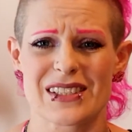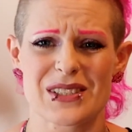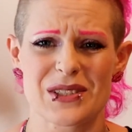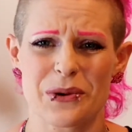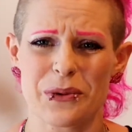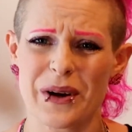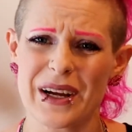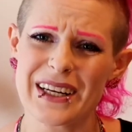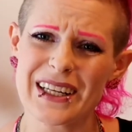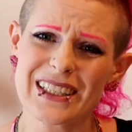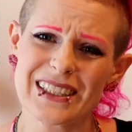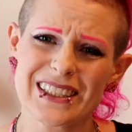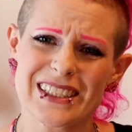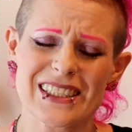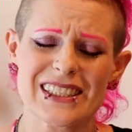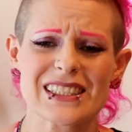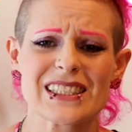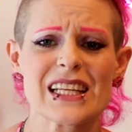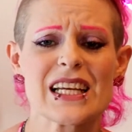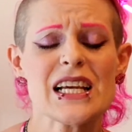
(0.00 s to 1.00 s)
so why not
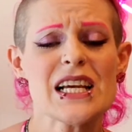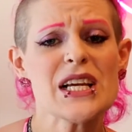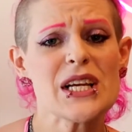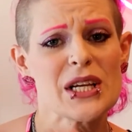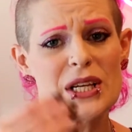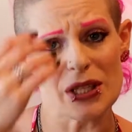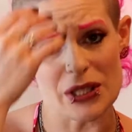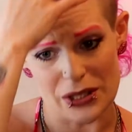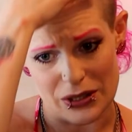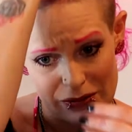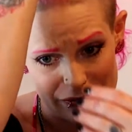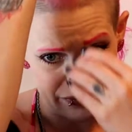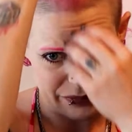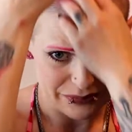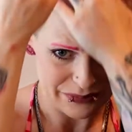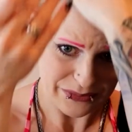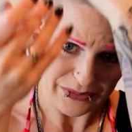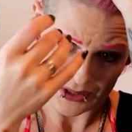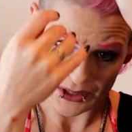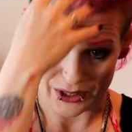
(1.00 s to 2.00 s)
just
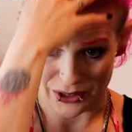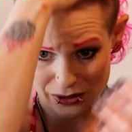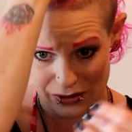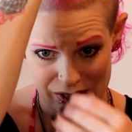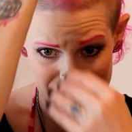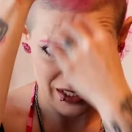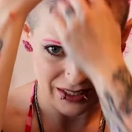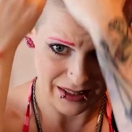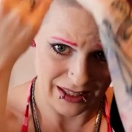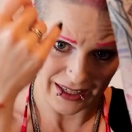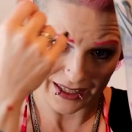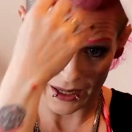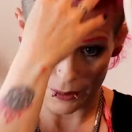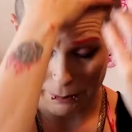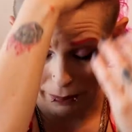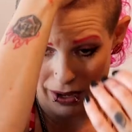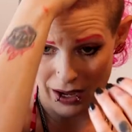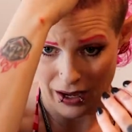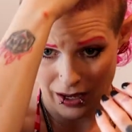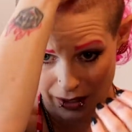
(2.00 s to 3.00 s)
use it like a
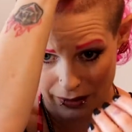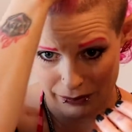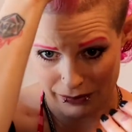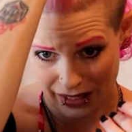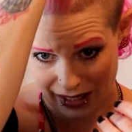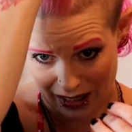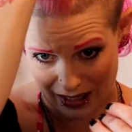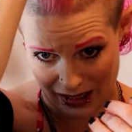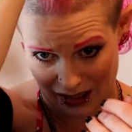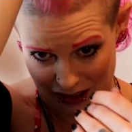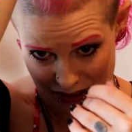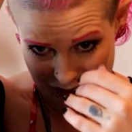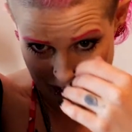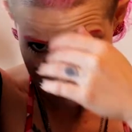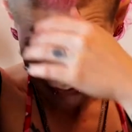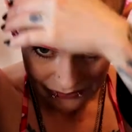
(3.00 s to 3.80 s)
pomade?